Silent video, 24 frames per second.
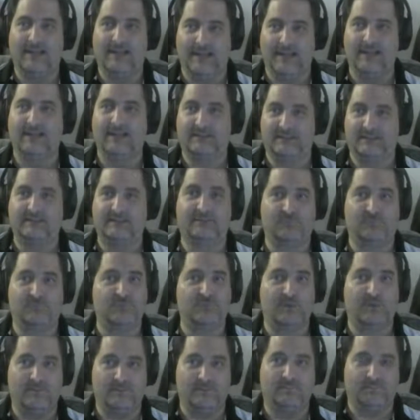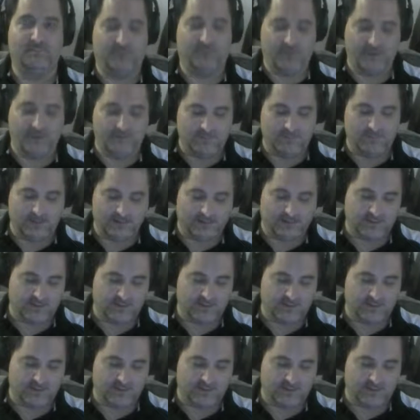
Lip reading: it's pretty messed